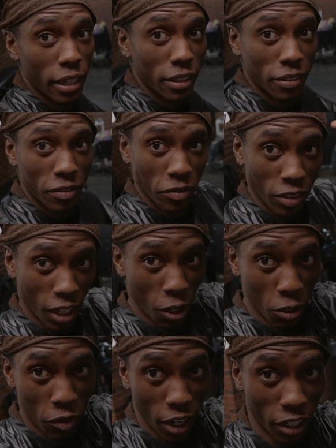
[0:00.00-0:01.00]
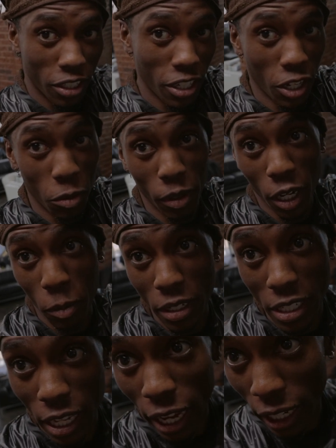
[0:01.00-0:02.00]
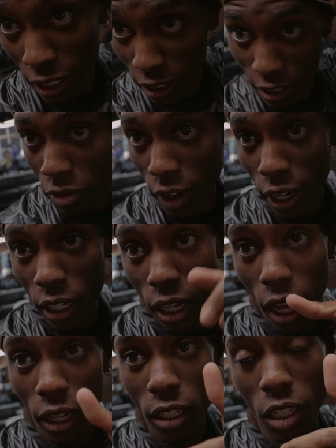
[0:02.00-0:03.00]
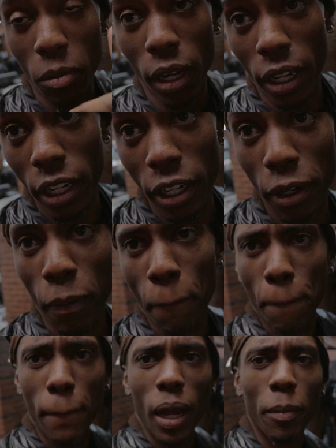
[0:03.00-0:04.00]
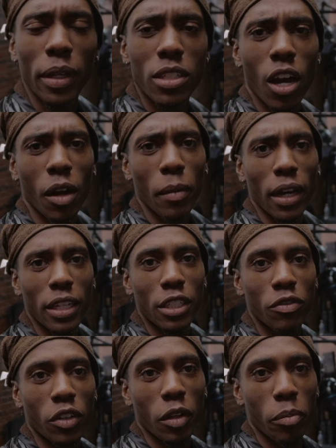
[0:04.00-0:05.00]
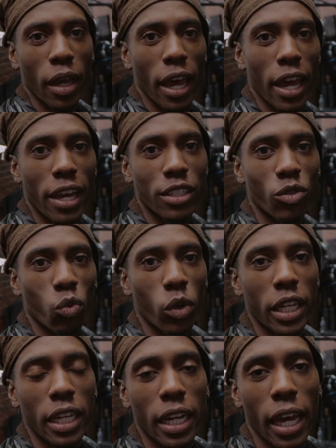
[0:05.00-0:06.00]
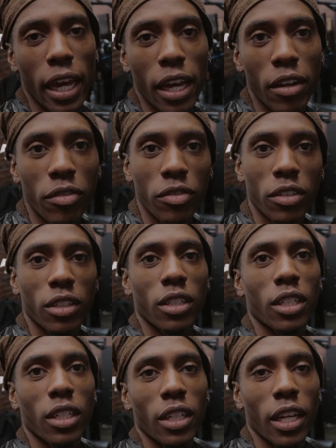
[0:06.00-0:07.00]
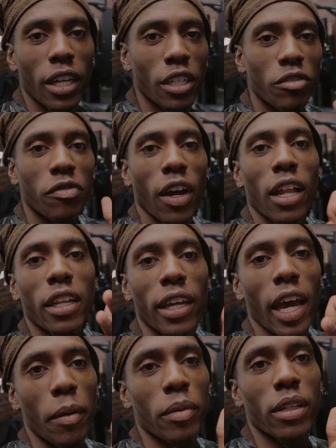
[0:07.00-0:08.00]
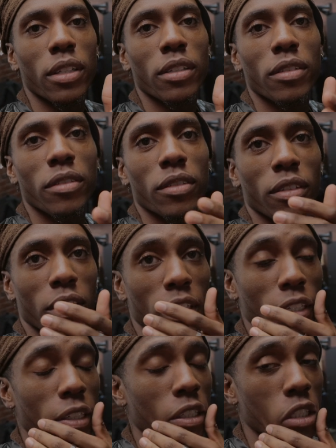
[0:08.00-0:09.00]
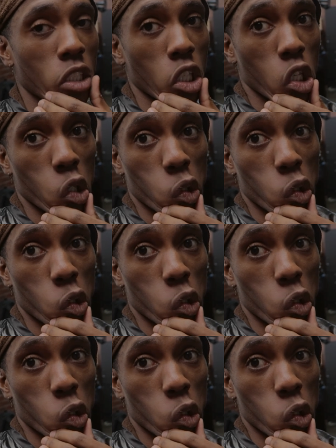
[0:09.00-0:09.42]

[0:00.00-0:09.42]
I don't know if I can tell, but I'm excited. Finally locking up my hair. I've been talking about this for the past week and a half. It's finally happening. So,